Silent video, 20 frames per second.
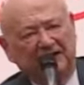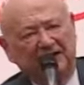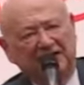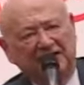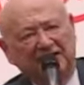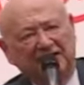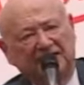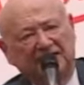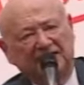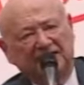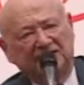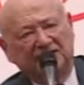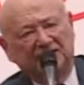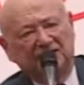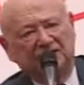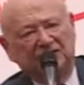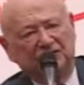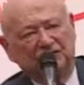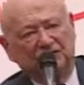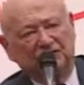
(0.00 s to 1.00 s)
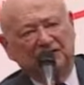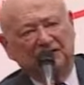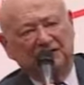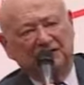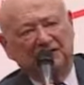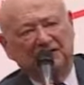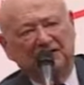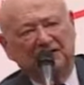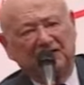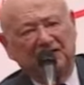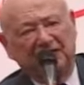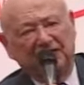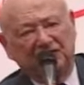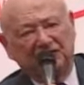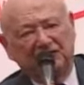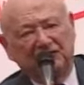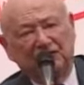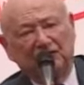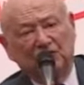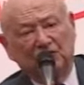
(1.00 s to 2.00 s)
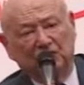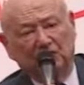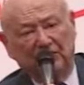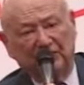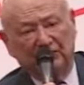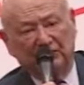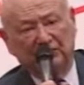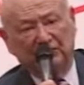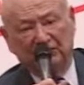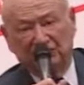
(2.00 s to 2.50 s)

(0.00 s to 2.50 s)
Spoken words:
taken it to an international court,